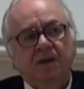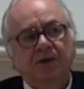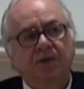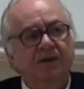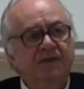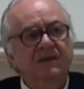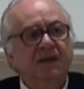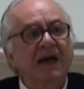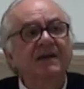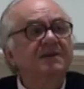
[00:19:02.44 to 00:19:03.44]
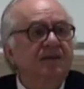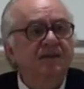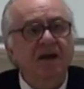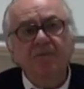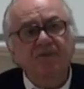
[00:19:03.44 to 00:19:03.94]
universalizes
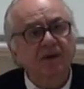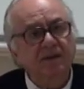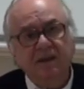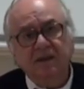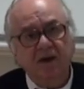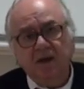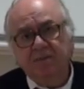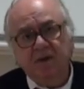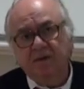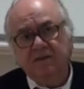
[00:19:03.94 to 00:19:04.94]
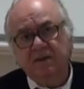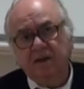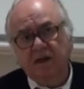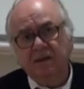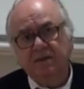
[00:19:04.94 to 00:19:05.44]
something that cannot be
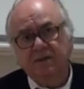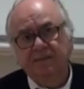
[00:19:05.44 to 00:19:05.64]
universalized.